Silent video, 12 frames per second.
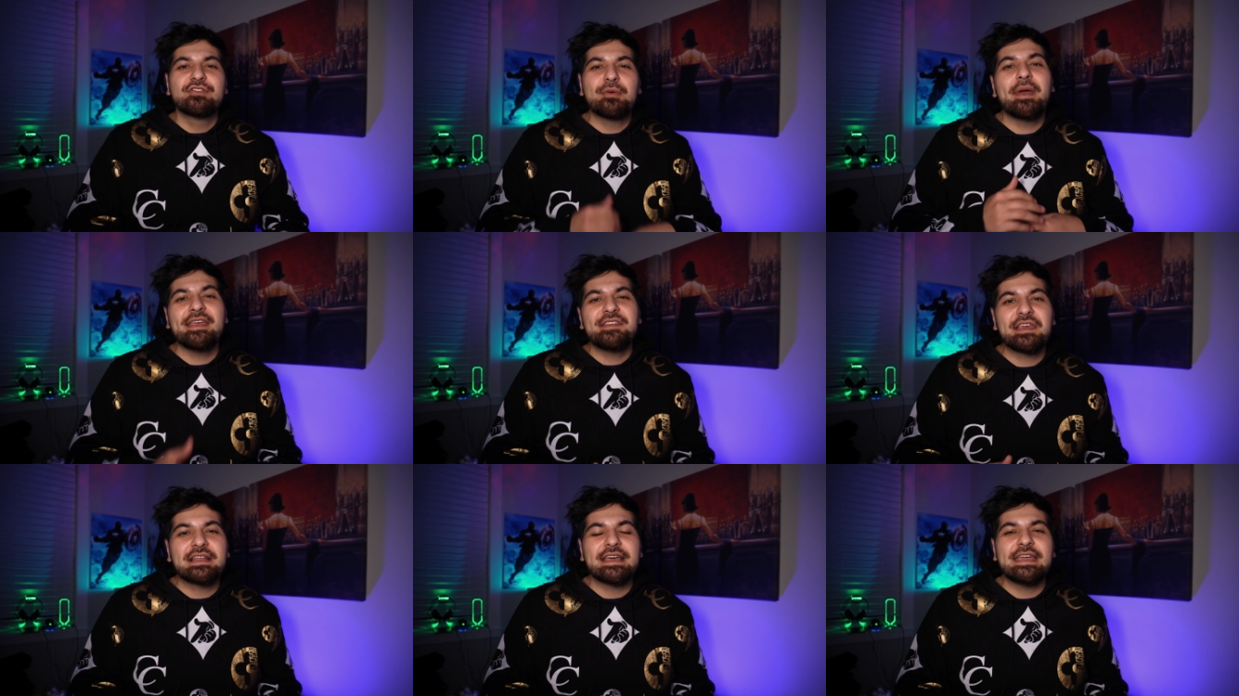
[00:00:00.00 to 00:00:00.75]
So
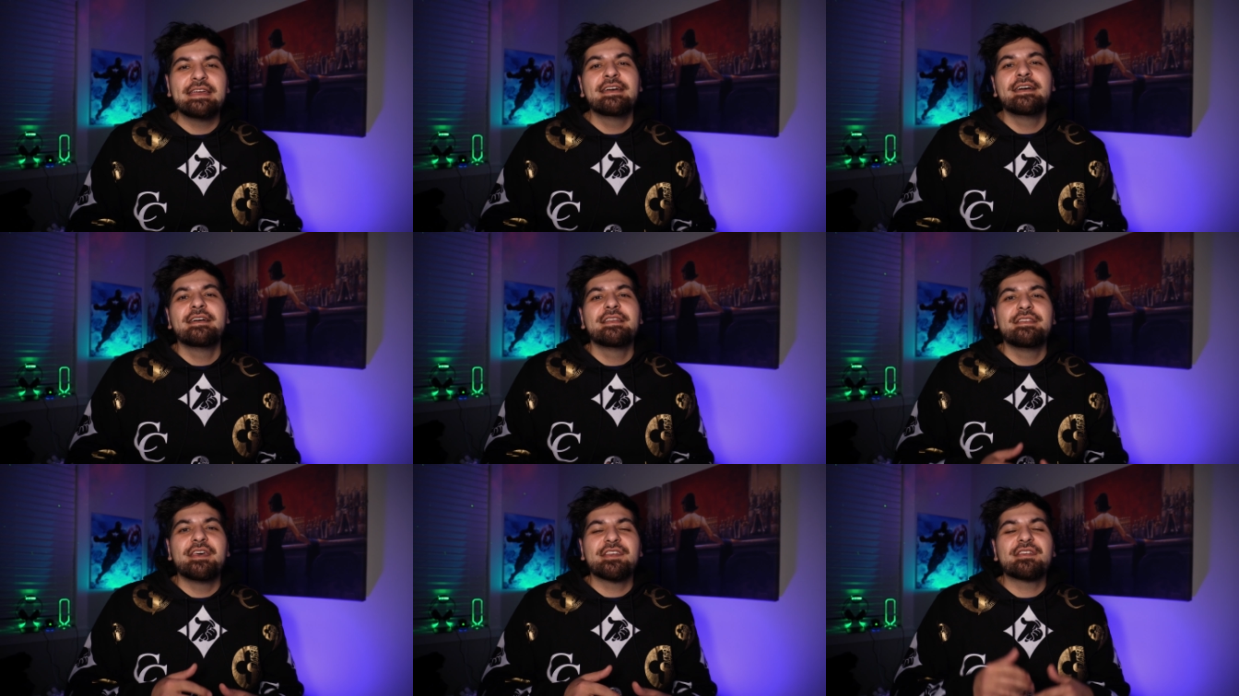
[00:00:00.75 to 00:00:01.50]
basically,
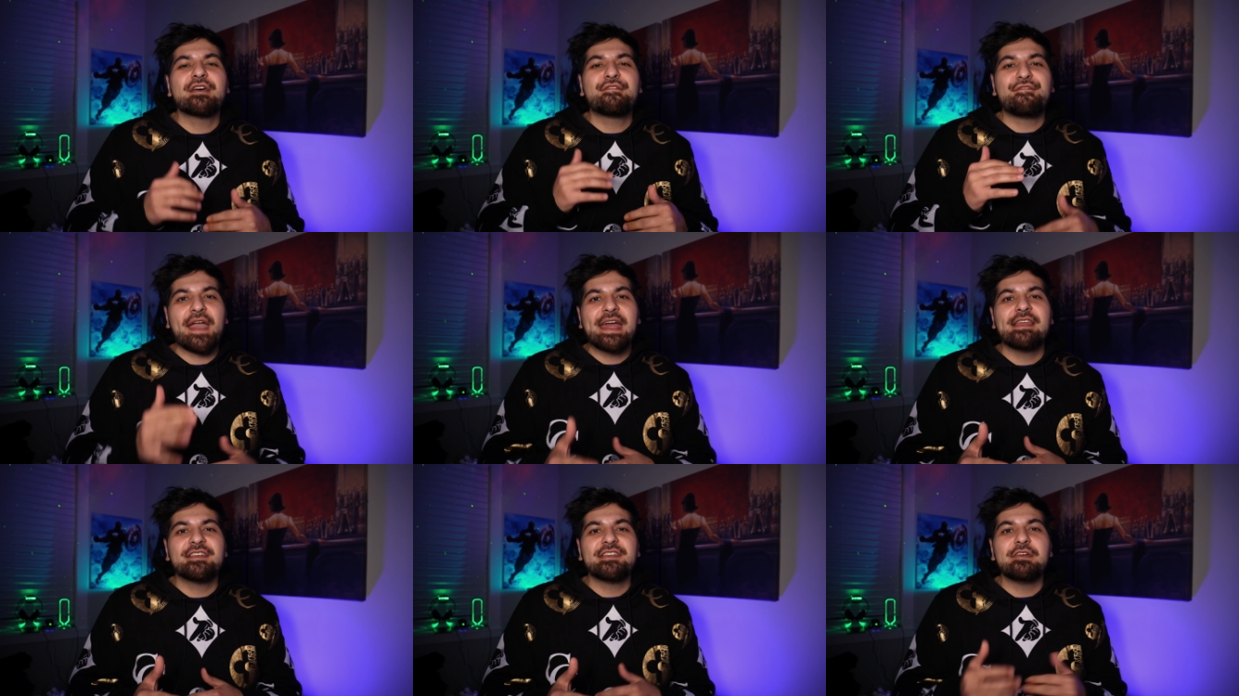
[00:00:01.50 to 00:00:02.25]
this is a
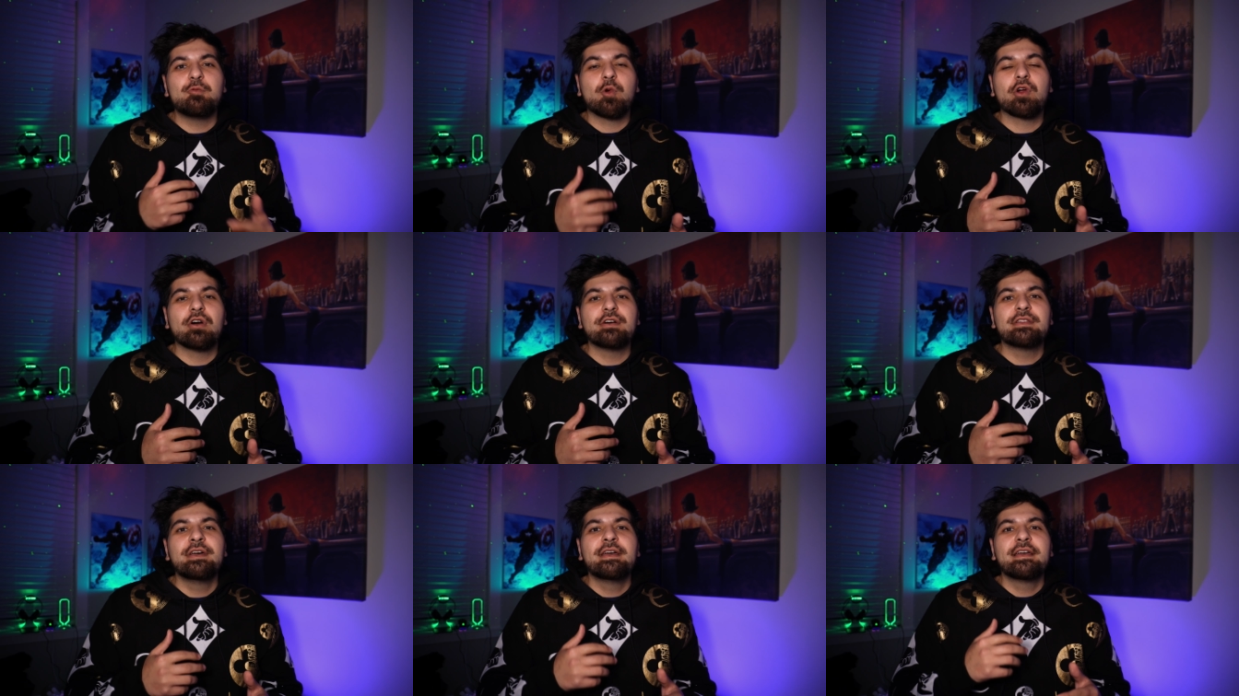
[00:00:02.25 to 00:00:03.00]
fantasy
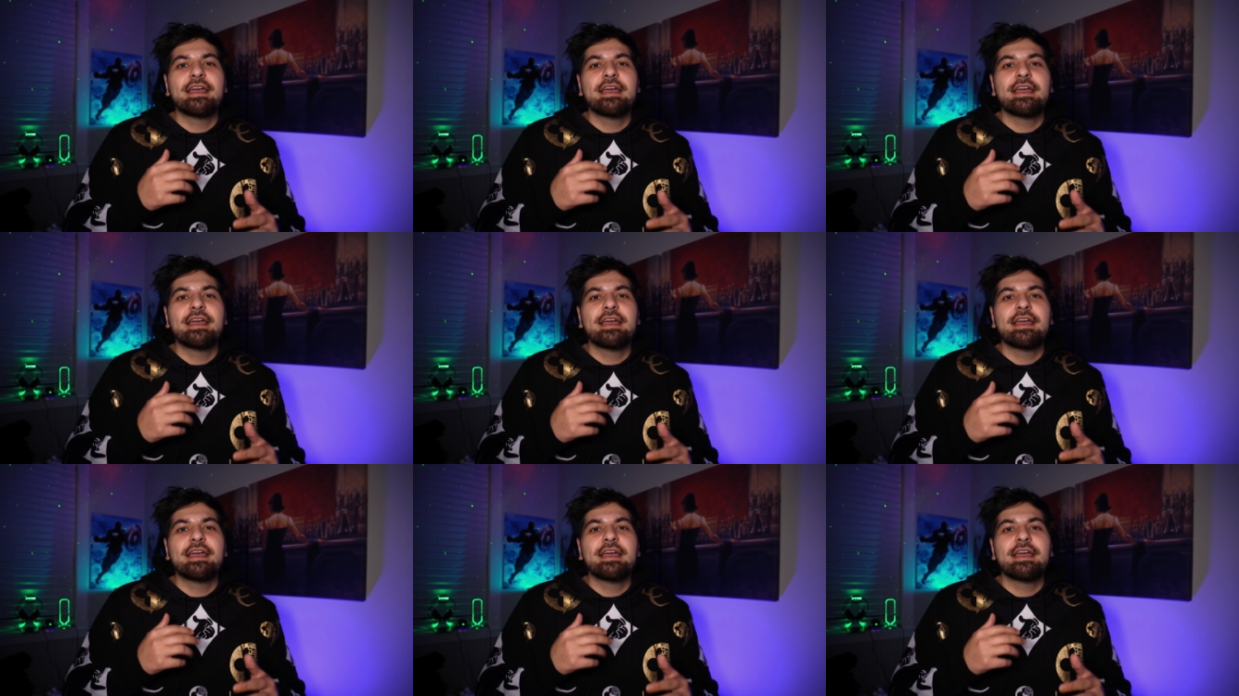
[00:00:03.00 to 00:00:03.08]
world